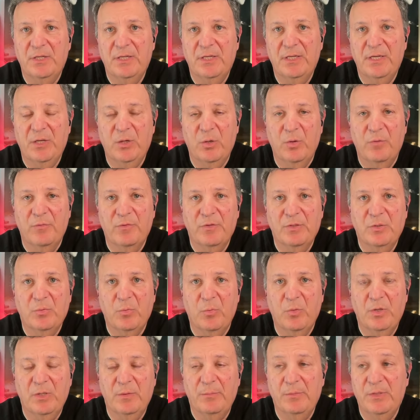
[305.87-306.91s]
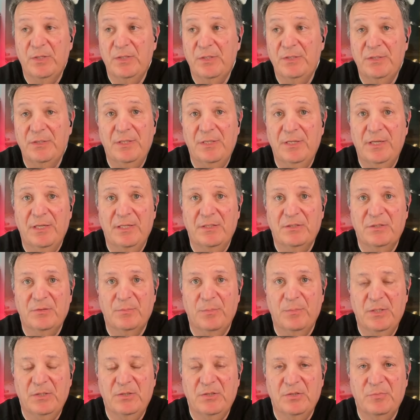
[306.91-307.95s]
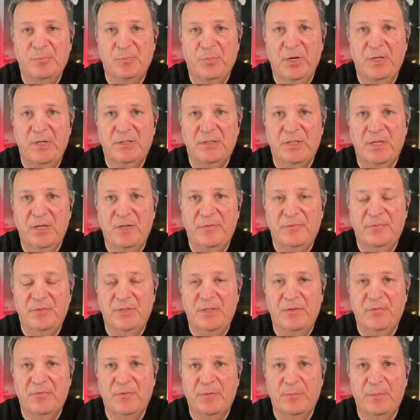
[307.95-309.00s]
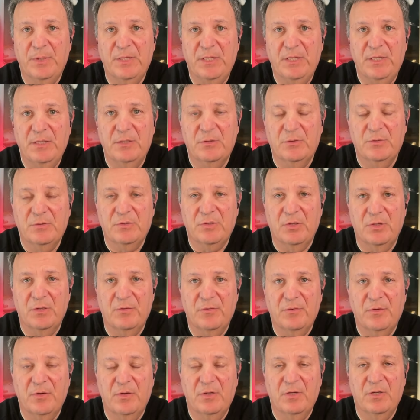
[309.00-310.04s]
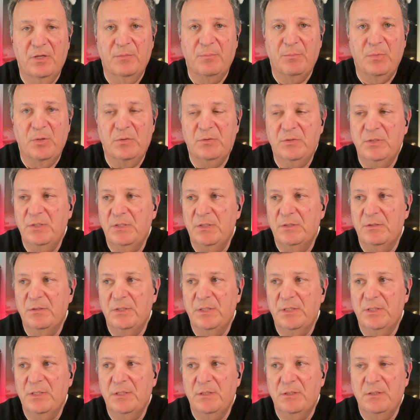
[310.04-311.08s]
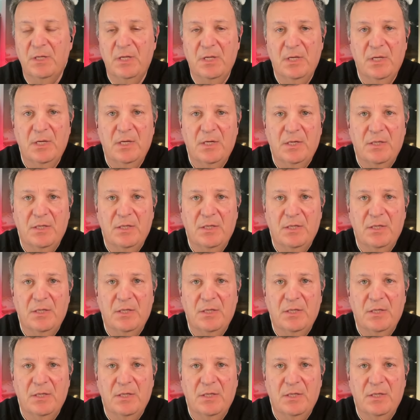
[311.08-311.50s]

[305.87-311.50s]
You didn't get over twenty million dollars. You didn't get as much as Bryce Huff did from the Eagles on a, on a multi-year deal.